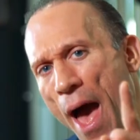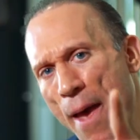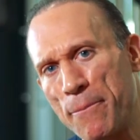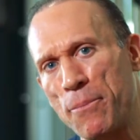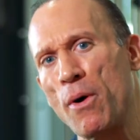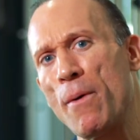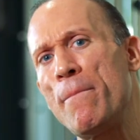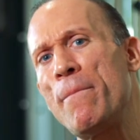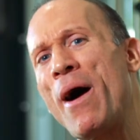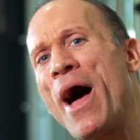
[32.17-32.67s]

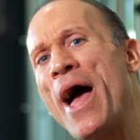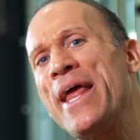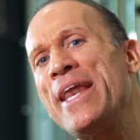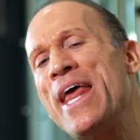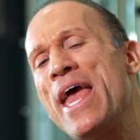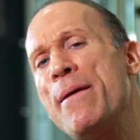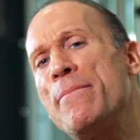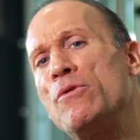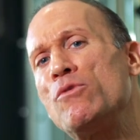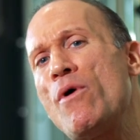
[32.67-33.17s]
put my
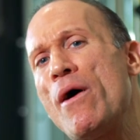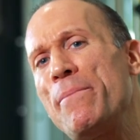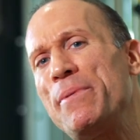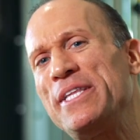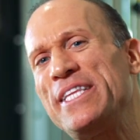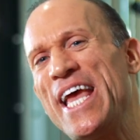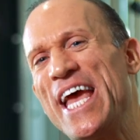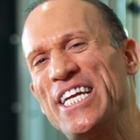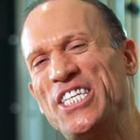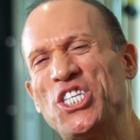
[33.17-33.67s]
name and
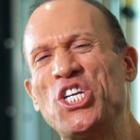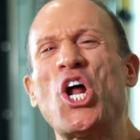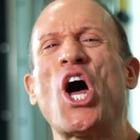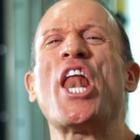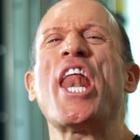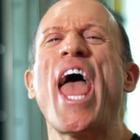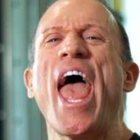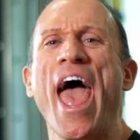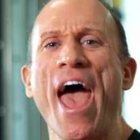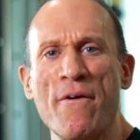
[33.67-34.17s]
reputation
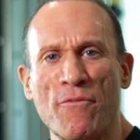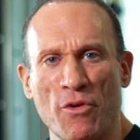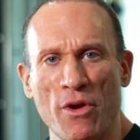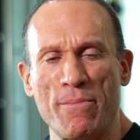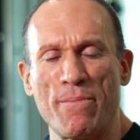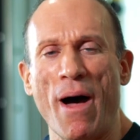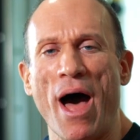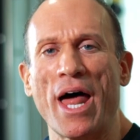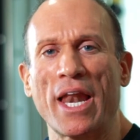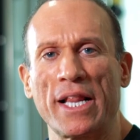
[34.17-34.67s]
on every
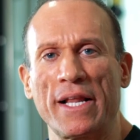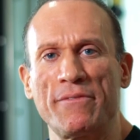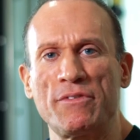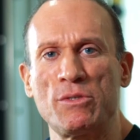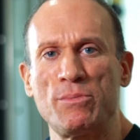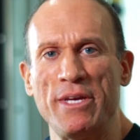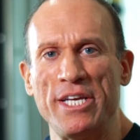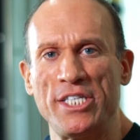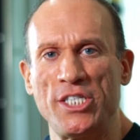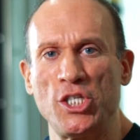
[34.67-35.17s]
bottle of
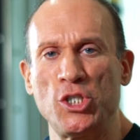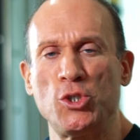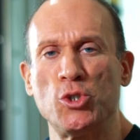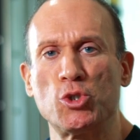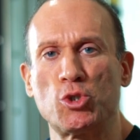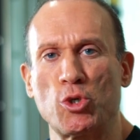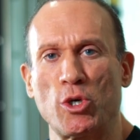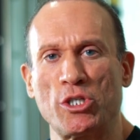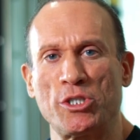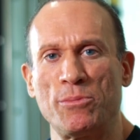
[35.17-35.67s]
Species
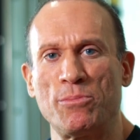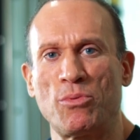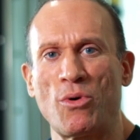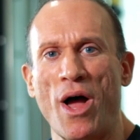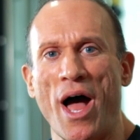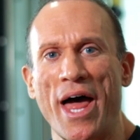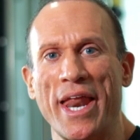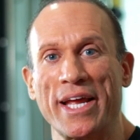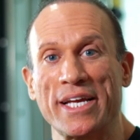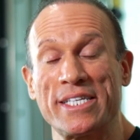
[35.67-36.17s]
Nutrition
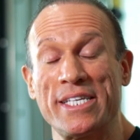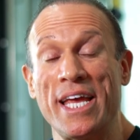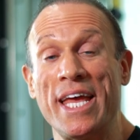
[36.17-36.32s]
products.